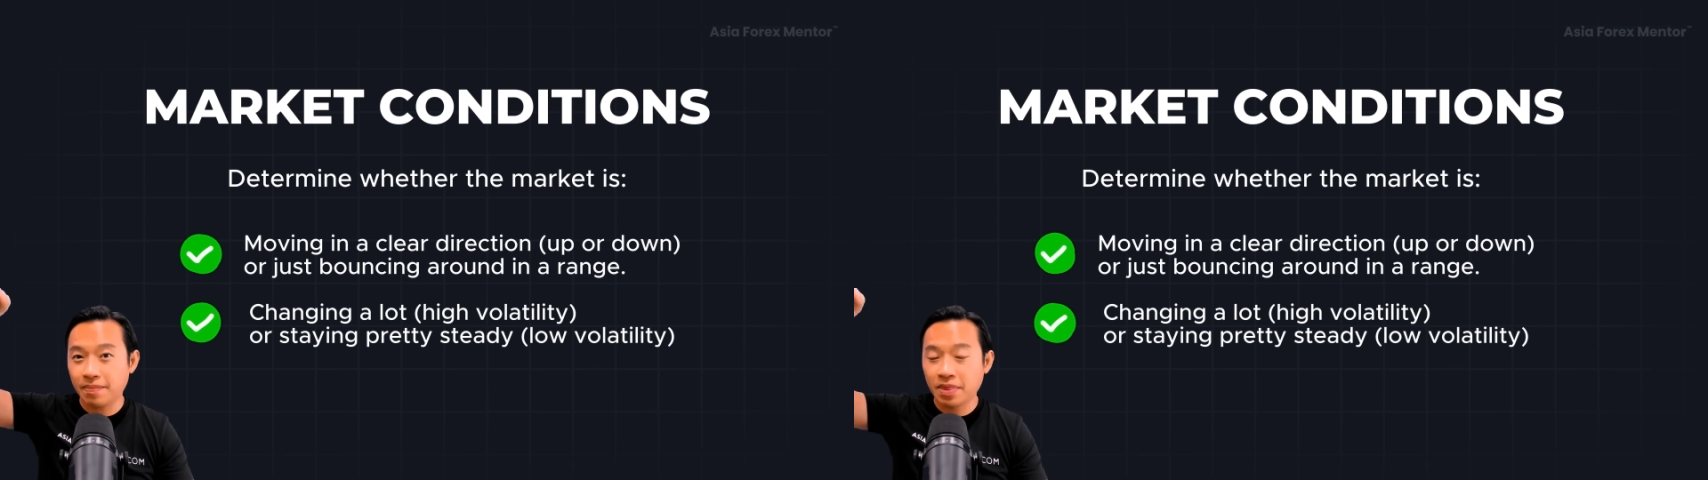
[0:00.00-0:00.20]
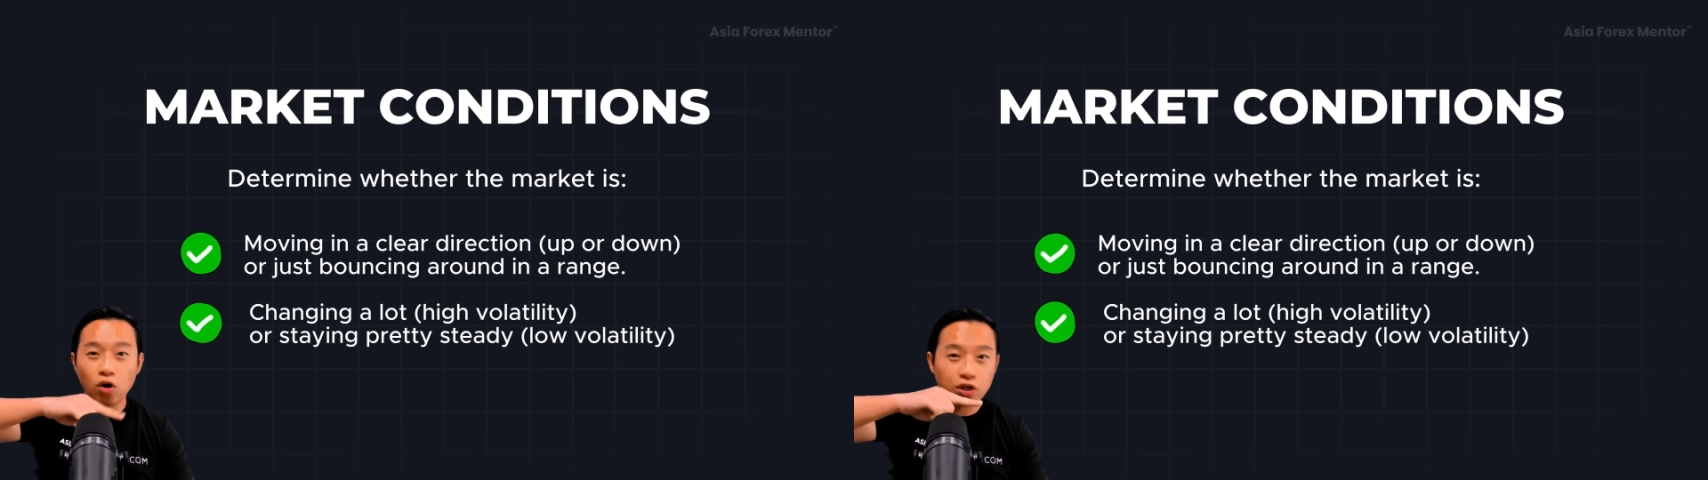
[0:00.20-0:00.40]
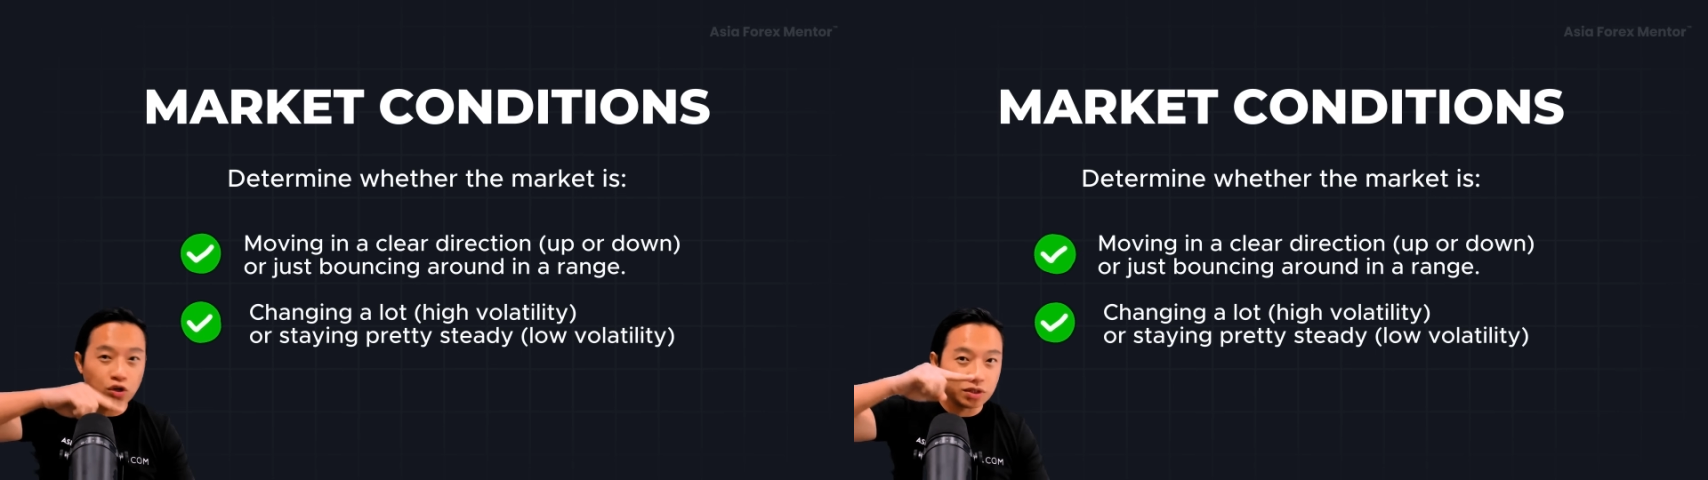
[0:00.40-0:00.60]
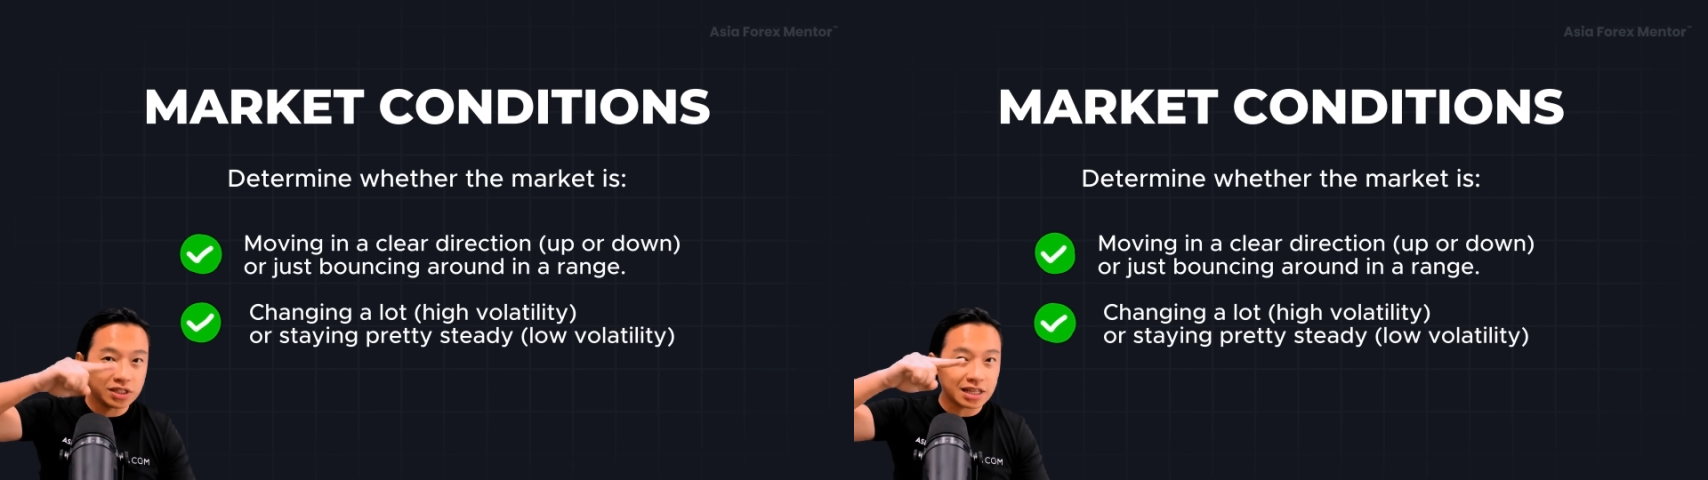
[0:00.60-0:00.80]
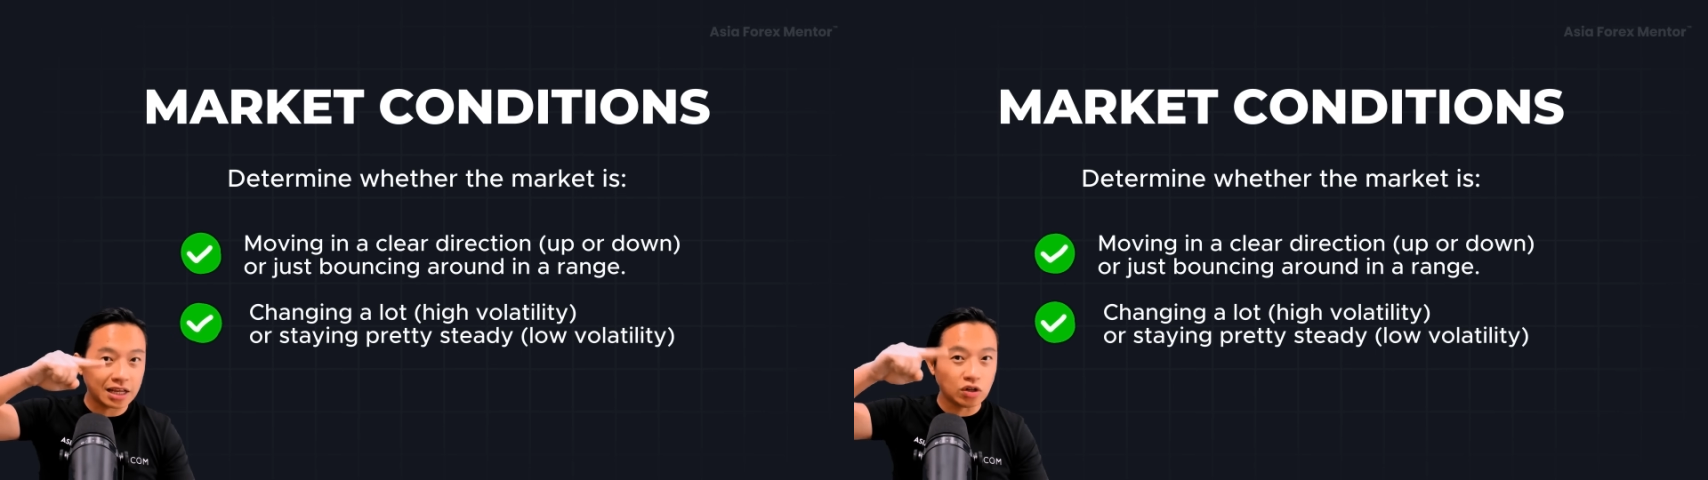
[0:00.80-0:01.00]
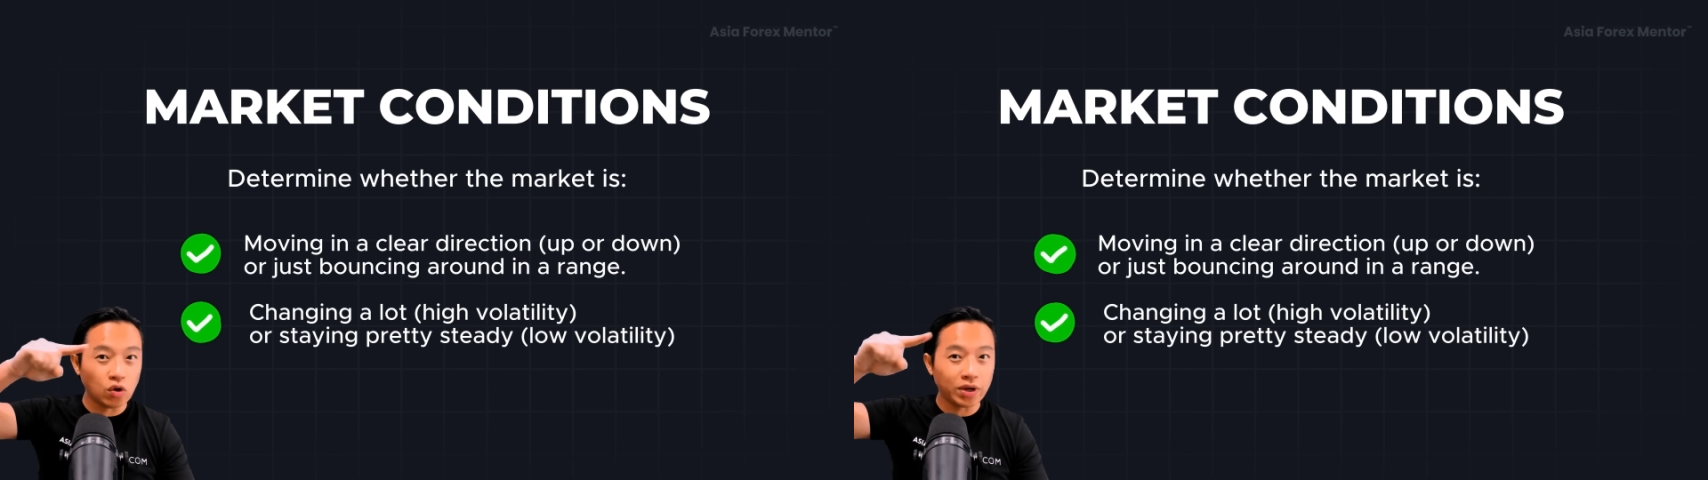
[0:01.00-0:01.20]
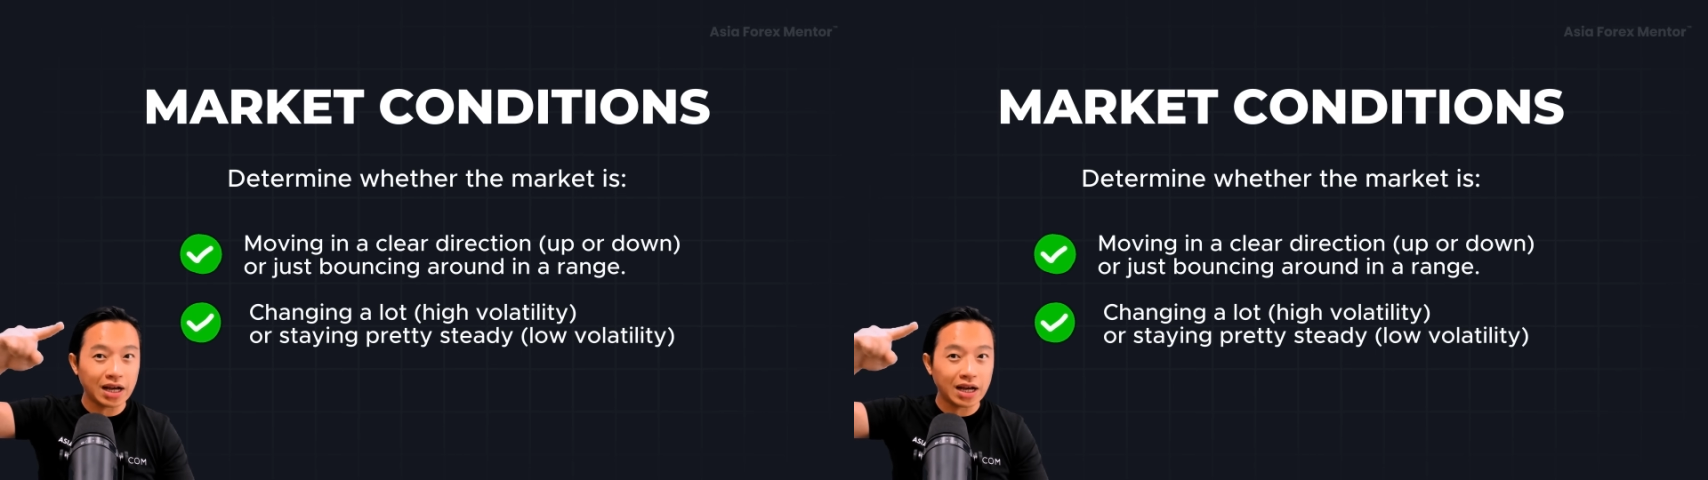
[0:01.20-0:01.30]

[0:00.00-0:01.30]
Or you could just like going